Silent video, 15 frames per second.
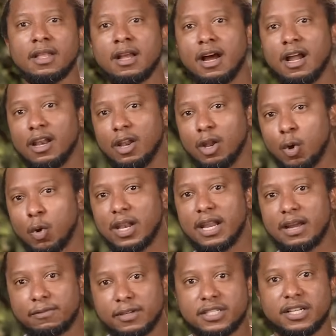a
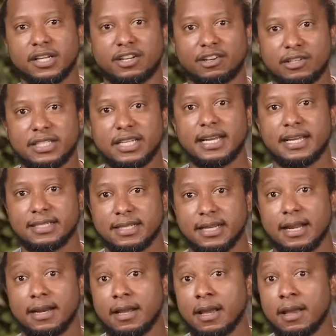low-level security
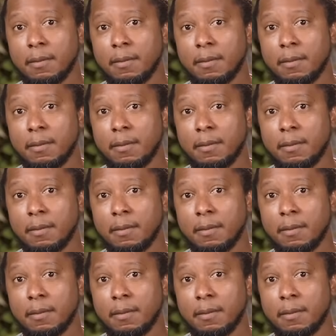incident